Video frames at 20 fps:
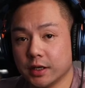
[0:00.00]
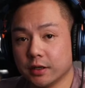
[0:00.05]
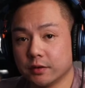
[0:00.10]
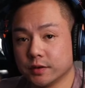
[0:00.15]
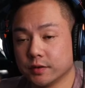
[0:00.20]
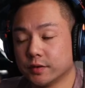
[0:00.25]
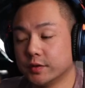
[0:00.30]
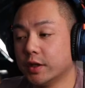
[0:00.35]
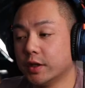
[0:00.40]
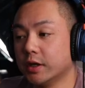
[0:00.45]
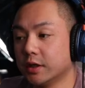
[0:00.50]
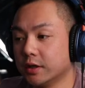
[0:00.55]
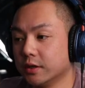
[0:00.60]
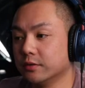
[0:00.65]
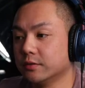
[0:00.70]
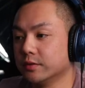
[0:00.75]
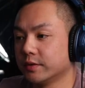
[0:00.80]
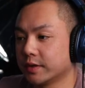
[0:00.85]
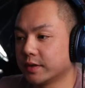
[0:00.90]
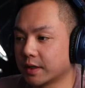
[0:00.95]
you'll know
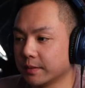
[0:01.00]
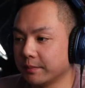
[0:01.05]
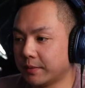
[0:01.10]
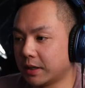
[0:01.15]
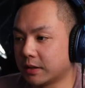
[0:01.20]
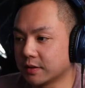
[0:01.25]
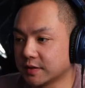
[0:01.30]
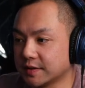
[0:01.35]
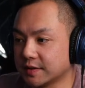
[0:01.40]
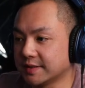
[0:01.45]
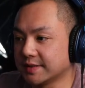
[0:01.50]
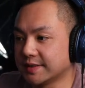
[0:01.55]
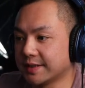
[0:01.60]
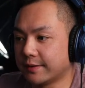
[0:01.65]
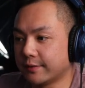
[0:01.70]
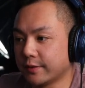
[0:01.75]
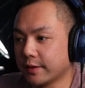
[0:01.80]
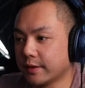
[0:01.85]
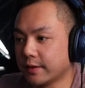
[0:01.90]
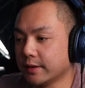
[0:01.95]
the comparisons and
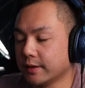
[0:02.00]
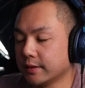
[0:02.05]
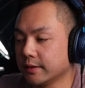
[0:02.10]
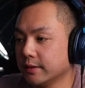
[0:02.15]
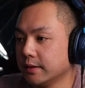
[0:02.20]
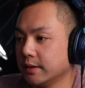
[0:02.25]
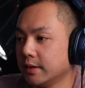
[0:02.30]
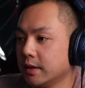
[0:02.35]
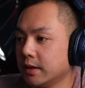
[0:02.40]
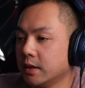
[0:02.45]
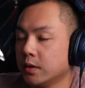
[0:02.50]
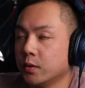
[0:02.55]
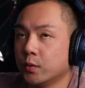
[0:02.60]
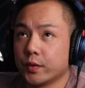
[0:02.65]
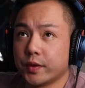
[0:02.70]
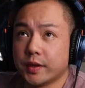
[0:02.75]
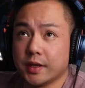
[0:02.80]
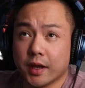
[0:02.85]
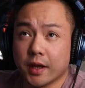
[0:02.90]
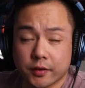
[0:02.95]
everything with
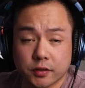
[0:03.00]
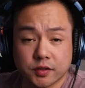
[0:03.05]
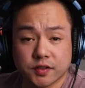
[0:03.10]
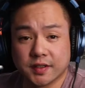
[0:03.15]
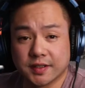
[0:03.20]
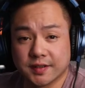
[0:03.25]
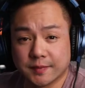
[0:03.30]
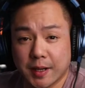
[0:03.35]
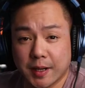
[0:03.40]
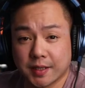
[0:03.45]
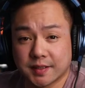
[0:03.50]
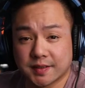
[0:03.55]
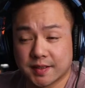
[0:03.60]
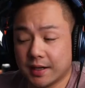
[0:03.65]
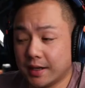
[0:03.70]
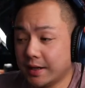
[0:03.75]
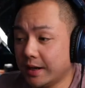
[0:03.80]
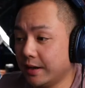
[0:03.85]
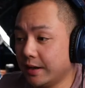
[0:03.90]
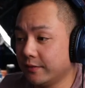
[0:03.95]
the other sling bags I have.